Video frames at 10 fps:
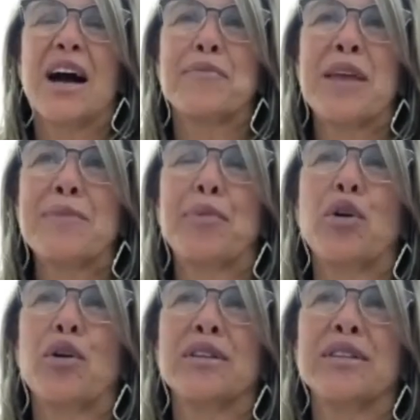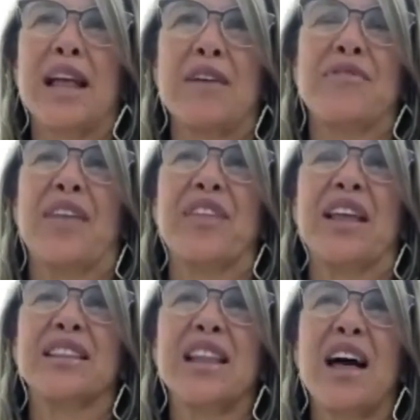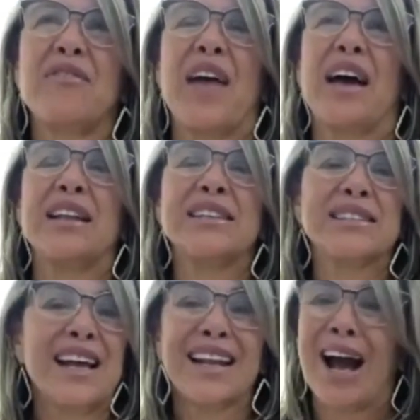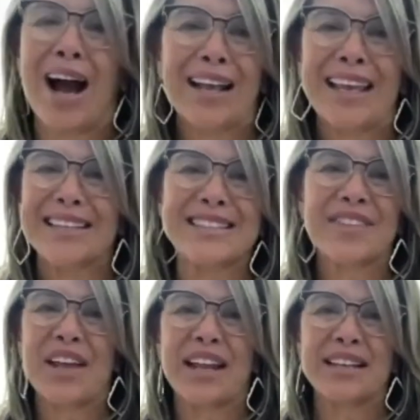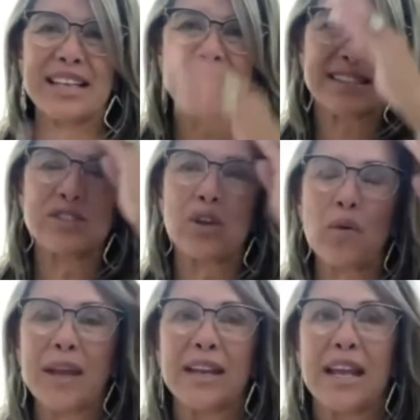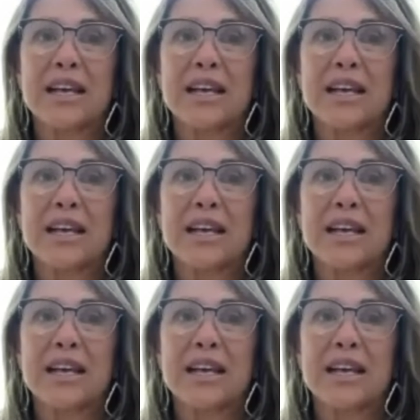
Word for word: People love that. They love that. And it's not cocky, it's not that, it, it's knowing.